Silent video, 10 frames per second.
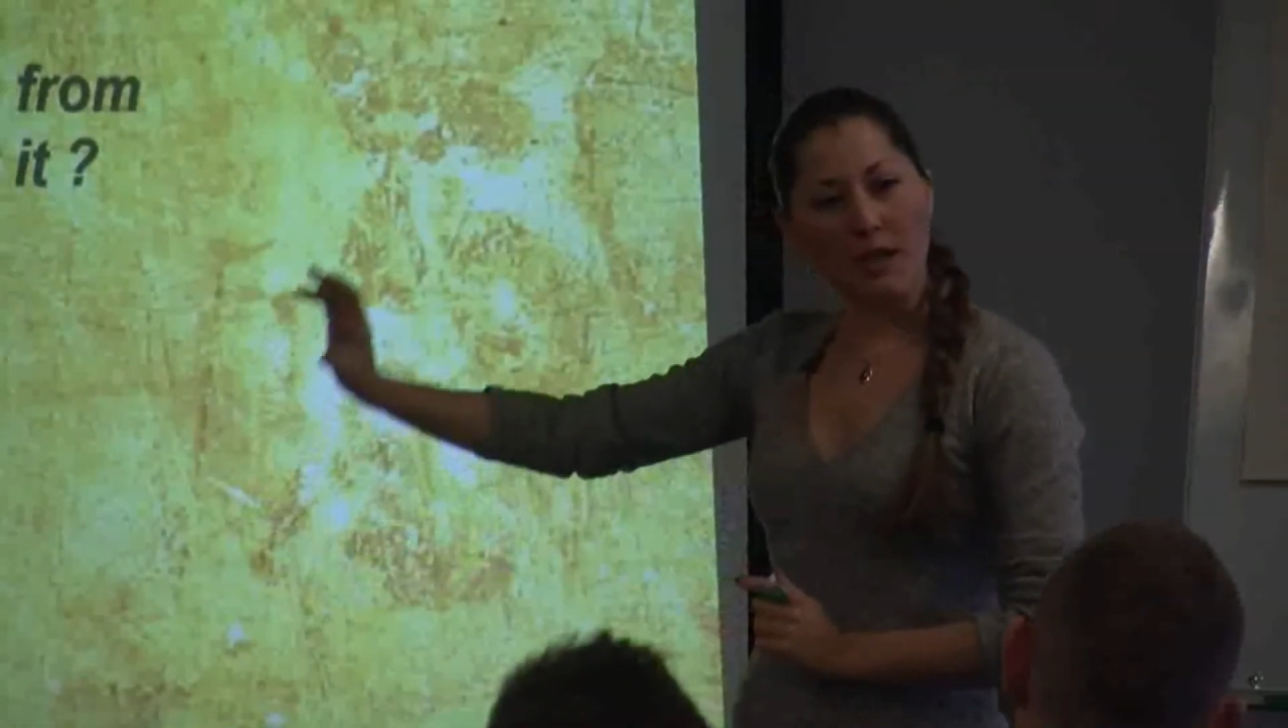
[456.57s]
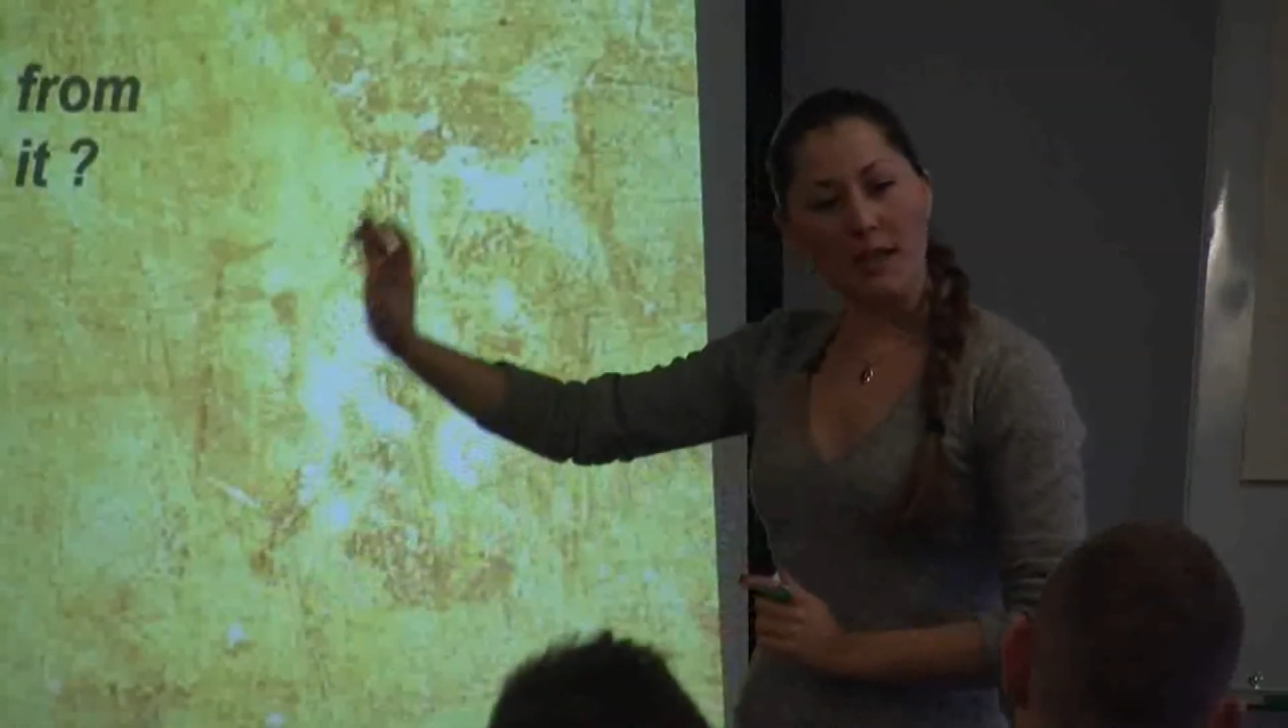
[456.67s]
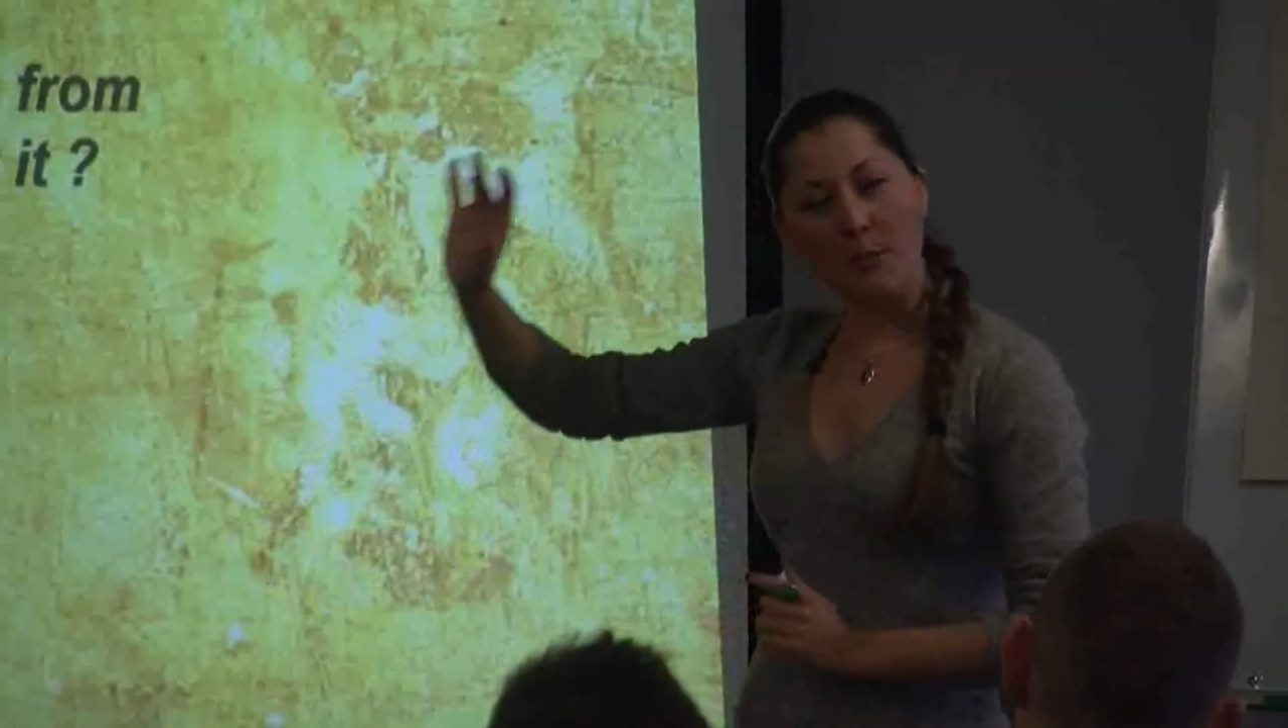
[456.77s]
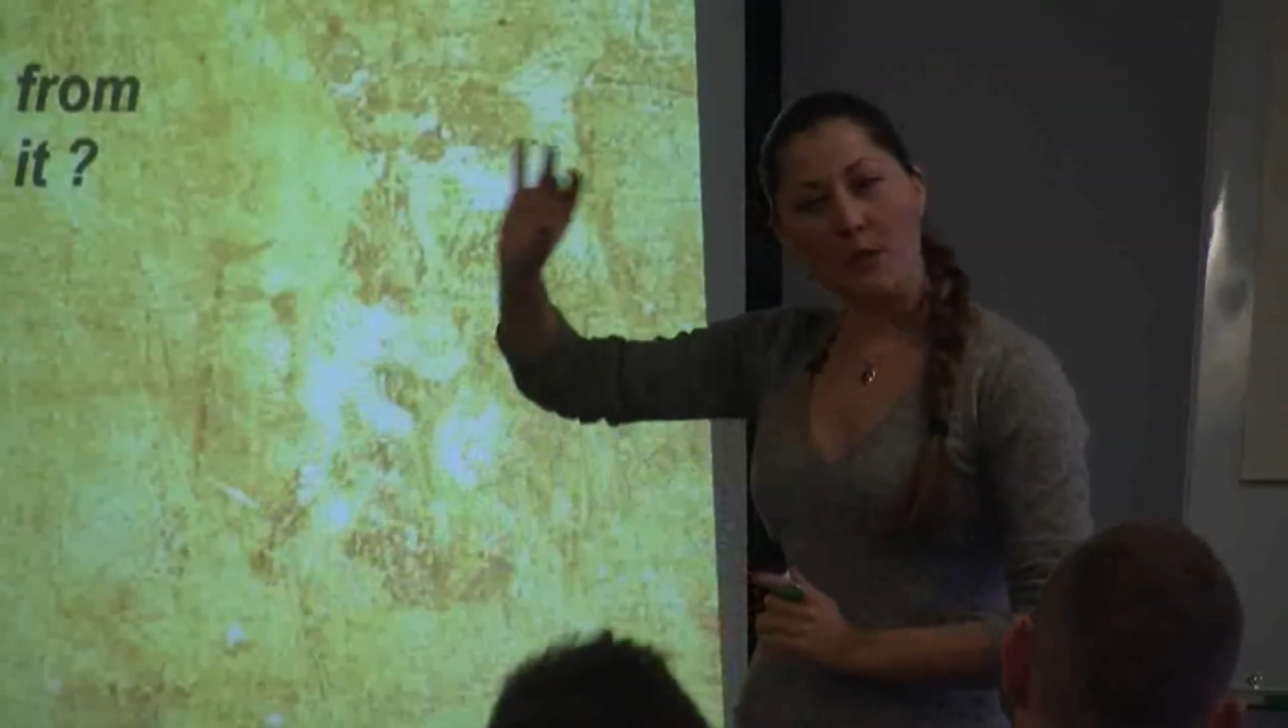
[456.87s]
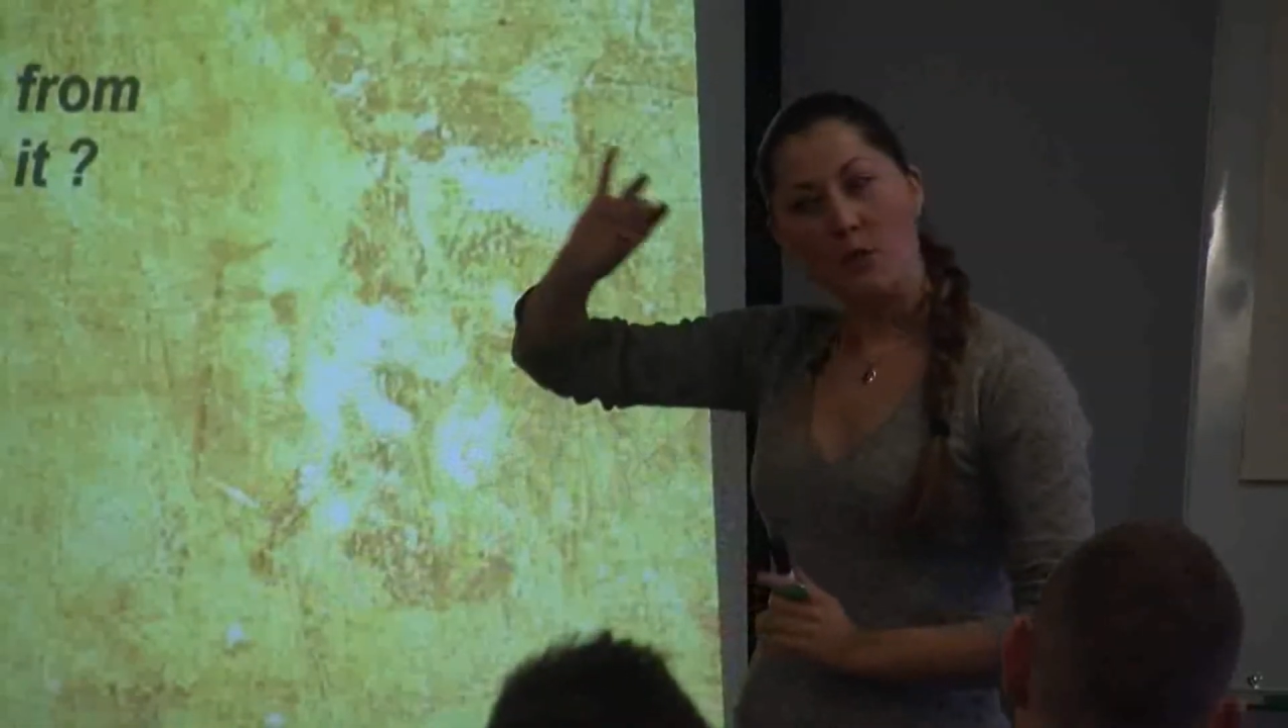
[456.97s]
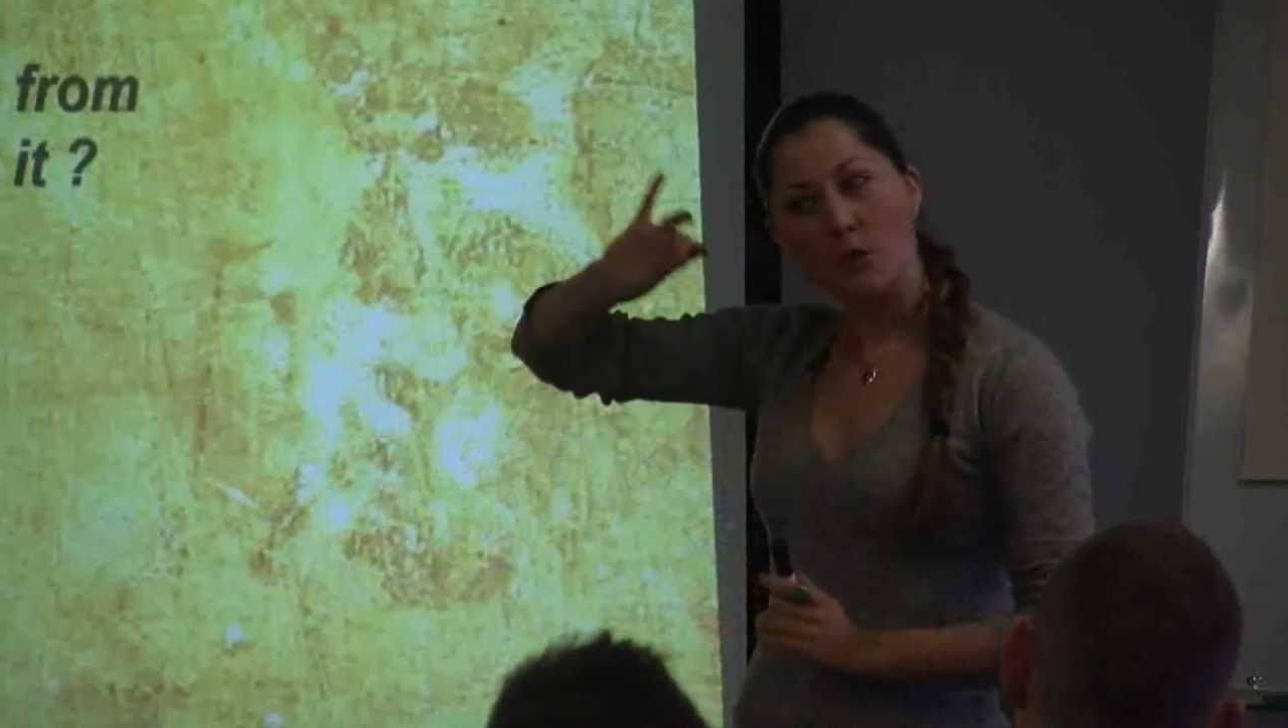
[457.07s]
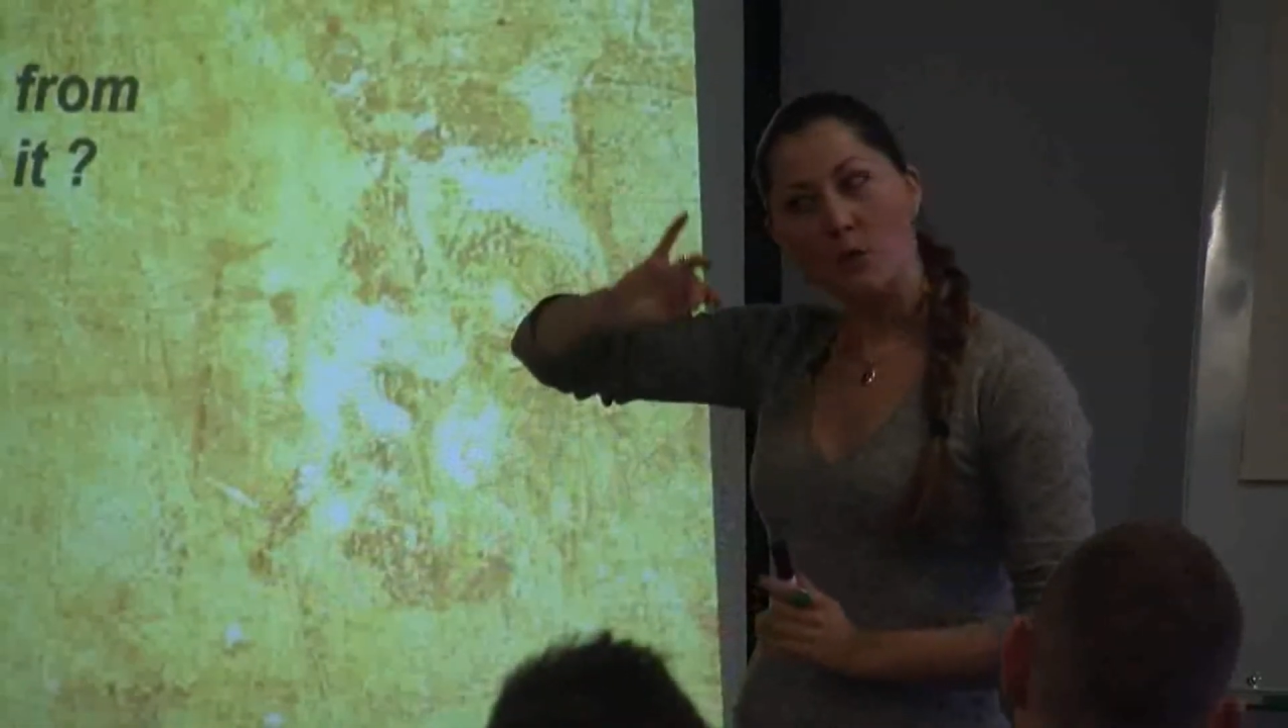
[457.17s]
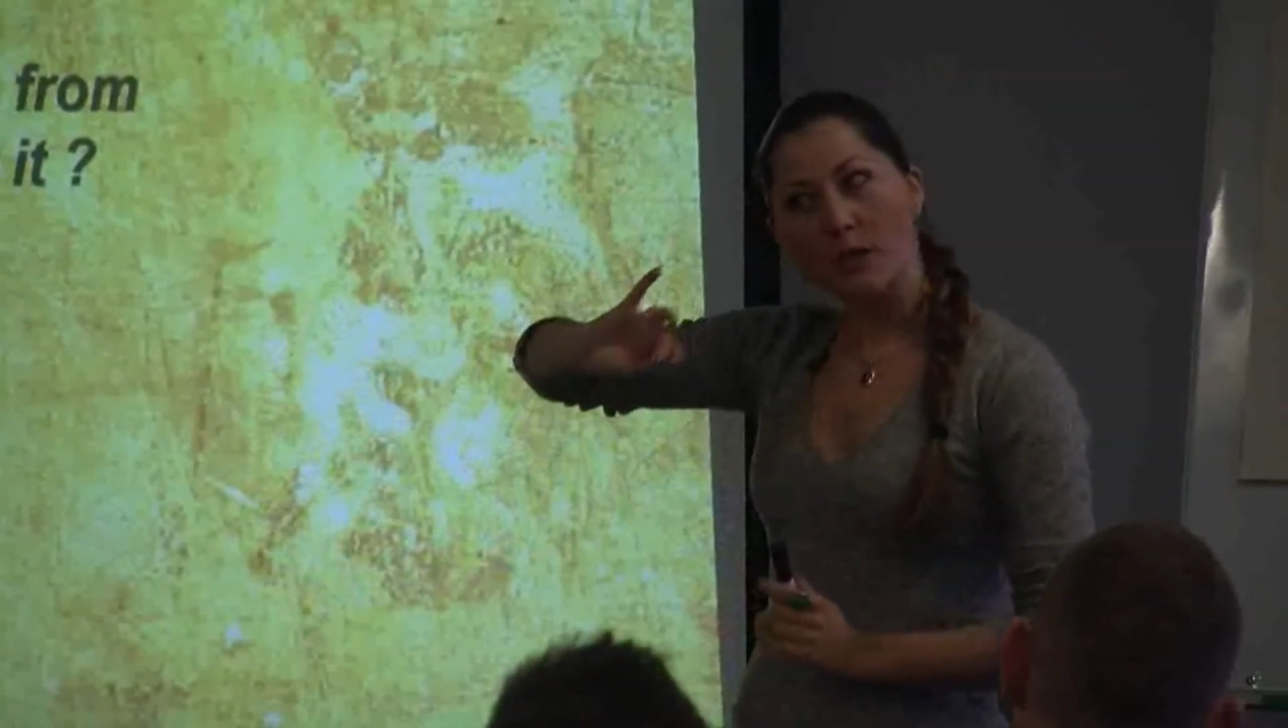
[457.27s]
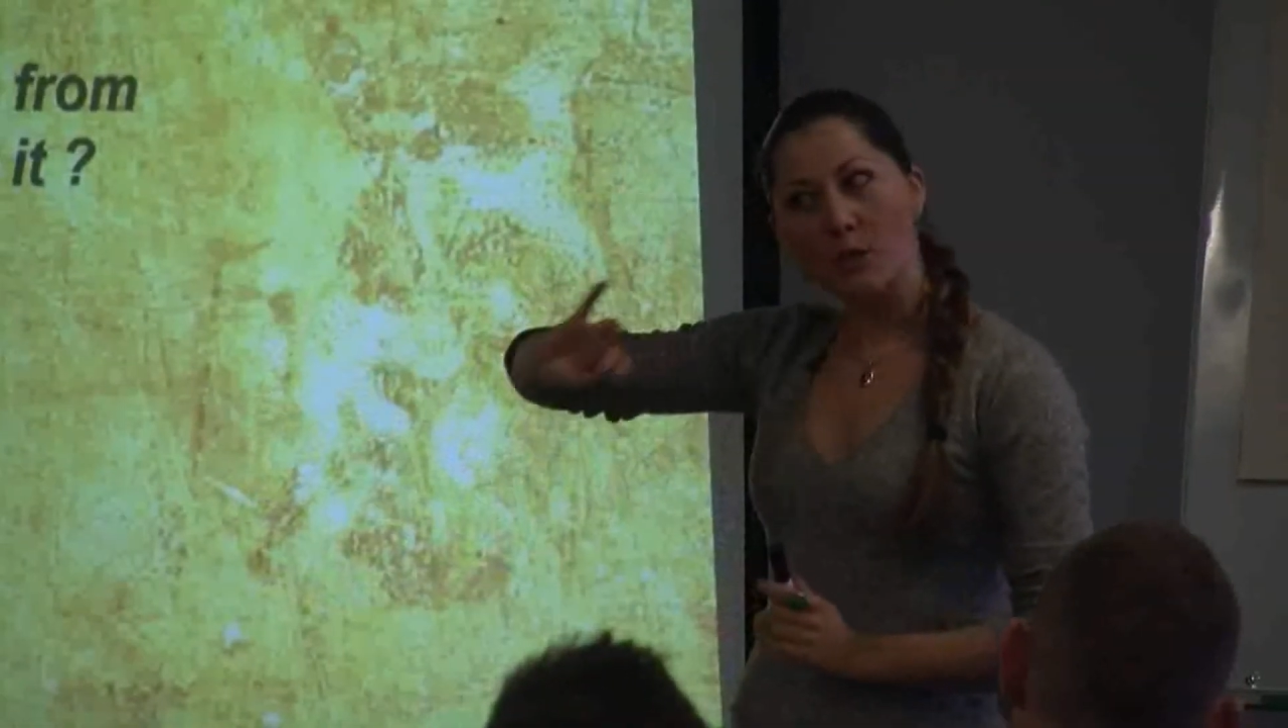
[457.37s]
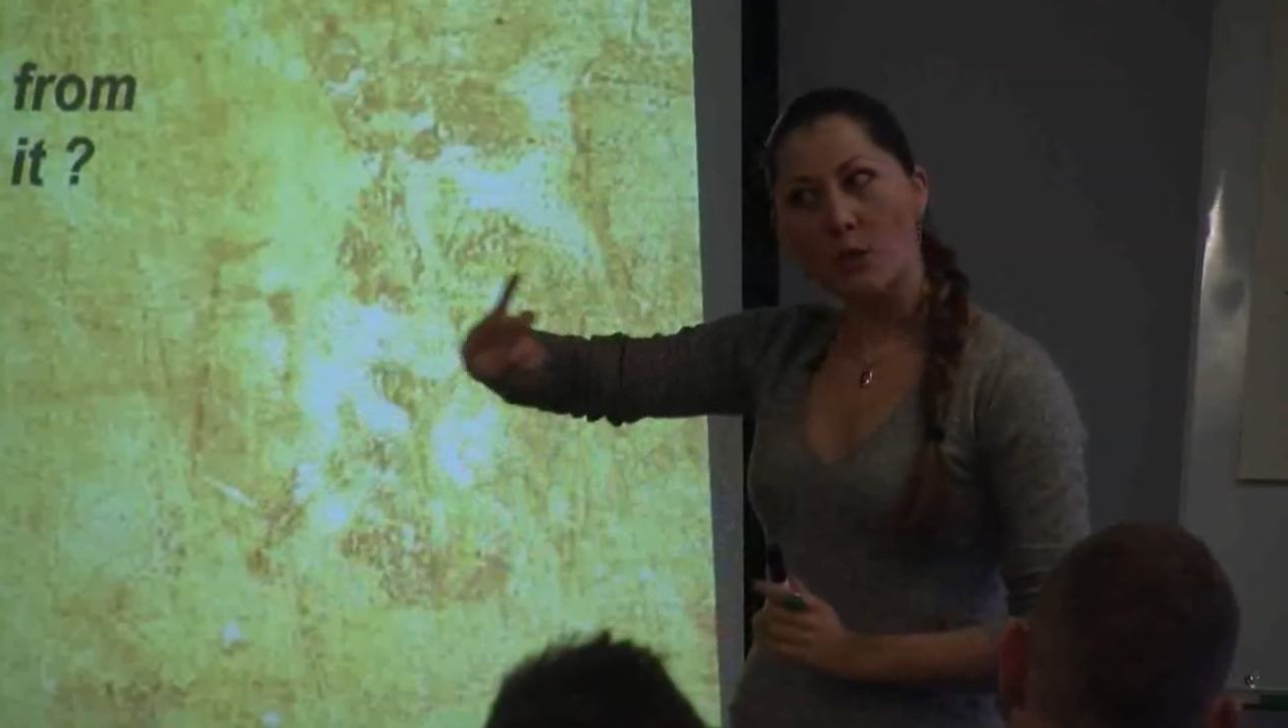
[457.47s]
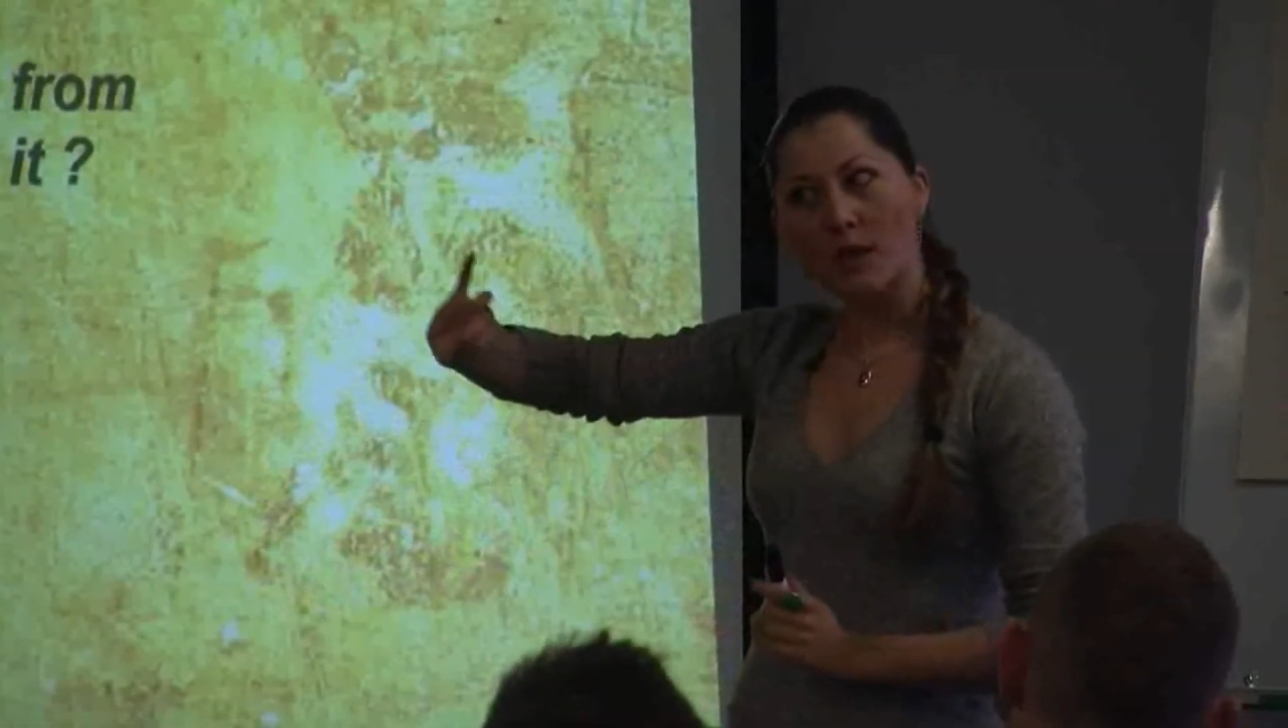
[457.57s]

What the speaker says: demonstrate your